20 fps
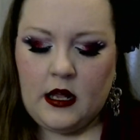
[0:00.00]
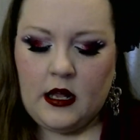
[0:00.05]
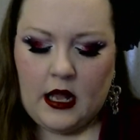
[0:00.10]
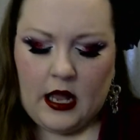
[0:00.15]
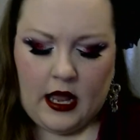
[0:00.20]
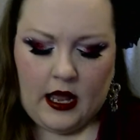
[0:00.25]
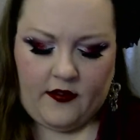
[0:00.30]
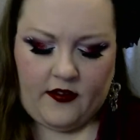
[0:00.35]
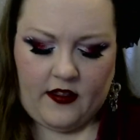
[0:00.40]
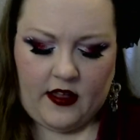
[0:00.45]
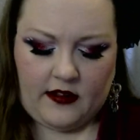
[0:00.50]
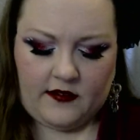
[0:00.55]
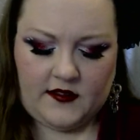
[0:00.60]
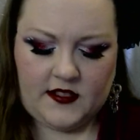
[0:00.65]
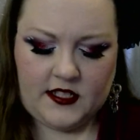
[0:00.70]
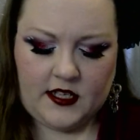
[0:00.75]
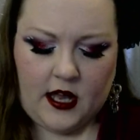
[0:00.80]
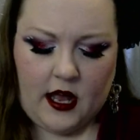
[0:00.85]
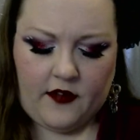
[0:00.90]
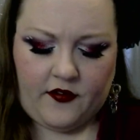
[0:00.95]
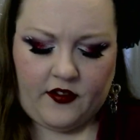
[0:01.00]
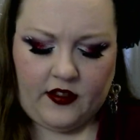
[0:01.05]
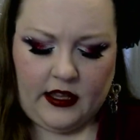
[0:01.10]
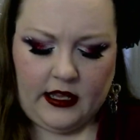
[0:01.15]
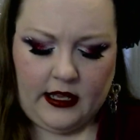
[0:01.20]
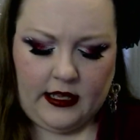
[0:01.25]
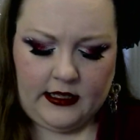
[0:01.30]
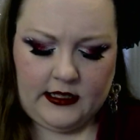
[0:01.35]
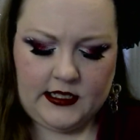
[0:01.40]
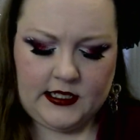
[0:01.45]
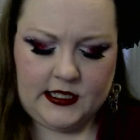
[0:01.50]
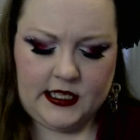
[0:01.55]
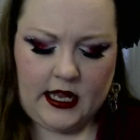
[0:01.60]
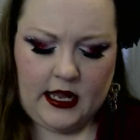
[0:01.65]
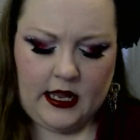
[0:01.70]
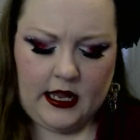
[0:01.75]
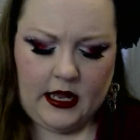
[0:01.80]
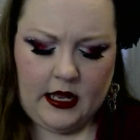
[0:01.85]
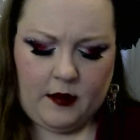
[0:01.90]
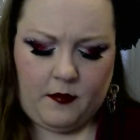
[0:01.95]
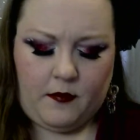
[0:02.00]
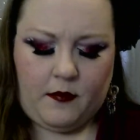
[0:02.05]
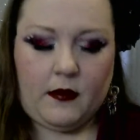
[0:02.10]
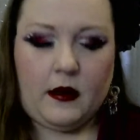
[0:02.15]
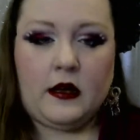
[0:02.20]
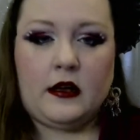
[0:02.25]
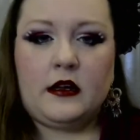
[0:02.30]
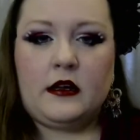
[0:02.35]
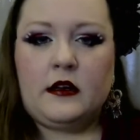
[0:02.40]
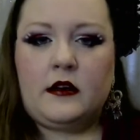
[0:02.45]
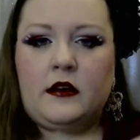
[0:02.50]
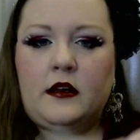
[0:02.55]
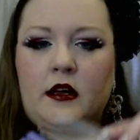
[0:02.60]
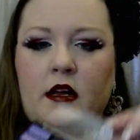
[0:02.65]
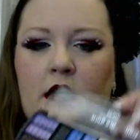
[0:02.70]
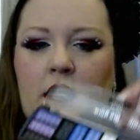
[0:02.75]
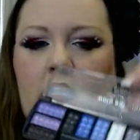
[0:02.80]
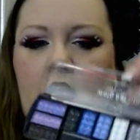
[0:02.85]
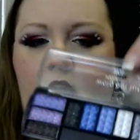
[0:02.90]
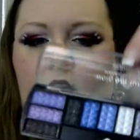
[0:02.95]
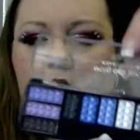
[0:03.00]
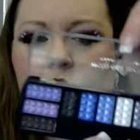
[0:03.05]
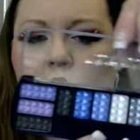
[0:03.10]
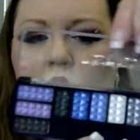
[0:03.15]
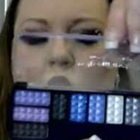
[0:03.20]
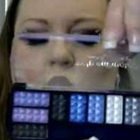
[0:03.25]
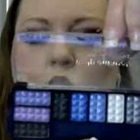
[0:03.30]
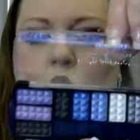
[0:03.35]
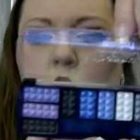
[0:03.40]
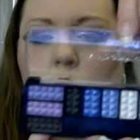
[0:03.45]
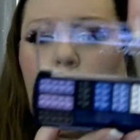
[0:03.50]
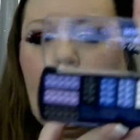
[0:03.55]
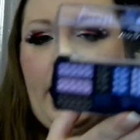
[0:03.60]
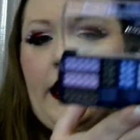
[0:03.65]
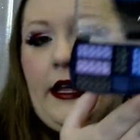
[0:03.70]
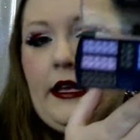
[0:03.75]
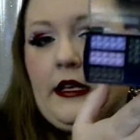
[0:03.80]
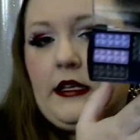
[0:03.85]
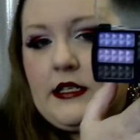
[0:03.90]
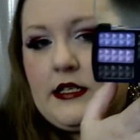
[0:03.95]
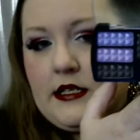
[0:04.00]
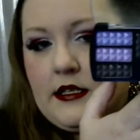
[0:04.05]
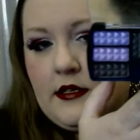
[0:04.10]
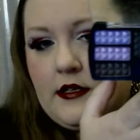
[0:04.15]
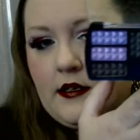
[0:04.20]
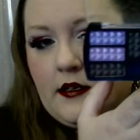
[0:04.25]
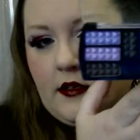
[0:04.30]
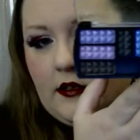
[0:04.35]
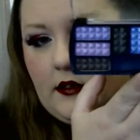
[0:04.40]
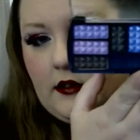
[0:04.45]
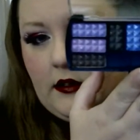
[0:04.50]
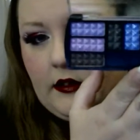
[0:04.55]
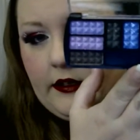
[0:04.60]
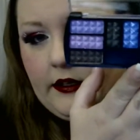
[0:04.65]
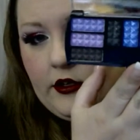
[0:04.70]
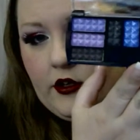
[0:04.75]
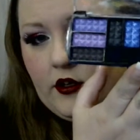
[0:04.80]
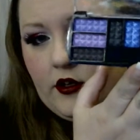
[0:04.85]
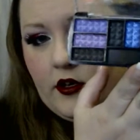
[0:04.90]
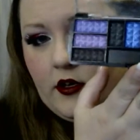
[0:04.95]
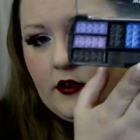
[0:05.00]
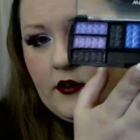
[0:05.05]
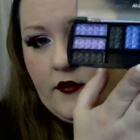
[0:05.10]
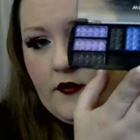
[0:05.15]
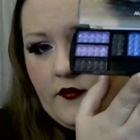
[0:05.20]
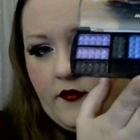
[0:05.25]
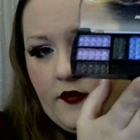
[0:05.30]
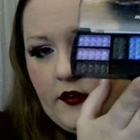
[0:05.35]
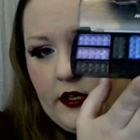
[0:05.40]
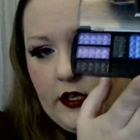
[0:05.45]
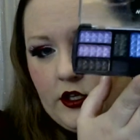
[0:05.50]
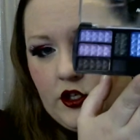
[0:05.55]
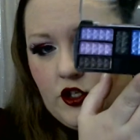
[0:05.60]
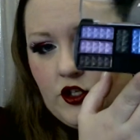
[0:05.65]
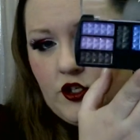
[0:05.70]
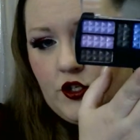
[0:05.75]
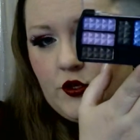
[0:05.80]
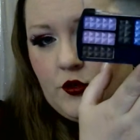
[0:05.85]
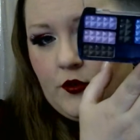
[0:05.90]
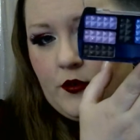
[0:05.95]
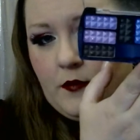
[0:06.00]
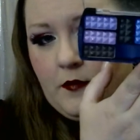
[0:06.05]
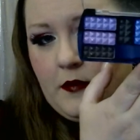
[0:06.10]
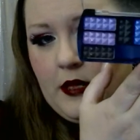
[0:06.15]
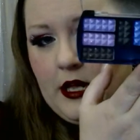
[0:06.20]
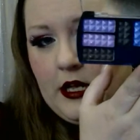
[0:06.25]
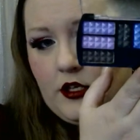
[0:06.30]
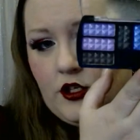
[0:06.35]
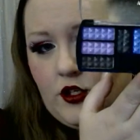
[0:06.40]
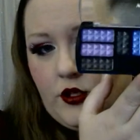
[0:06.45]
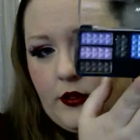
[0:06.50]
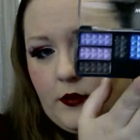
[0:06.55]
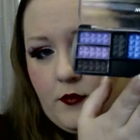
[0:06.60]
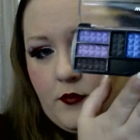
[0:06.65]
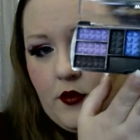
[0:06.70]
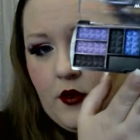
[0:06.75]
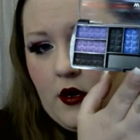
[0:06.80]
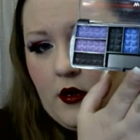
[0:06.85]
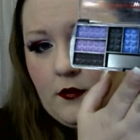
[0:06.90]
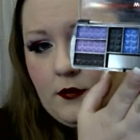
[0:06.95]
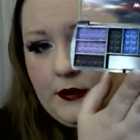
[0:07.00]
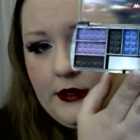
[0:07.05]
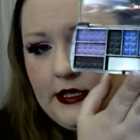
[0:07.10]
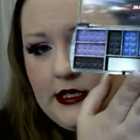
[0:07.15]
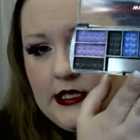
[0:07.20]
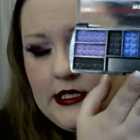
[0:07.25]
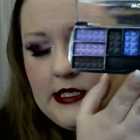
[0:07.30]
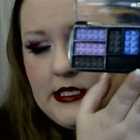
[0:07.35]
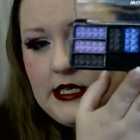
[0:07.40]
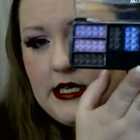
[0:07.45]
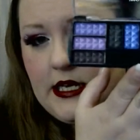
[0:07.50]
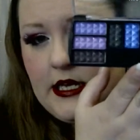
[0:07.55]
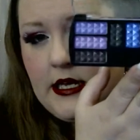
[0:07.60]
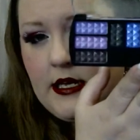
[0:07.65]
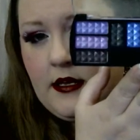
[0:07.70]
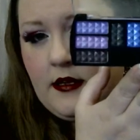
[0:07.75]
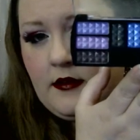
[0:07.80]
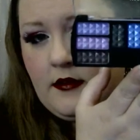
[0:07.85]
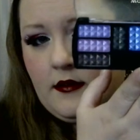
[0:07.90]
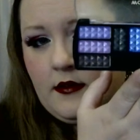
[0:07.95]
And they've got the same kind of white glitter finish to them, as you can probably see.